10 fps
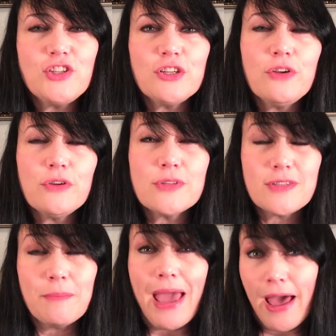do use
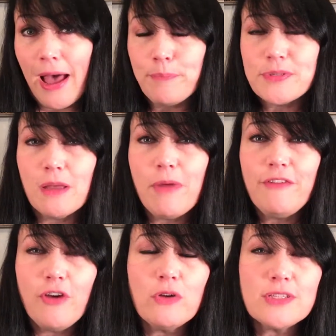some apps on my
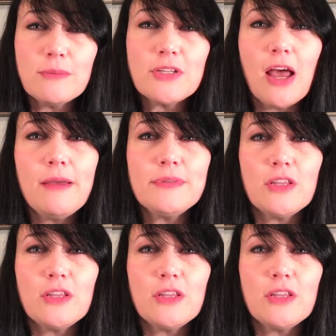phone sometimes,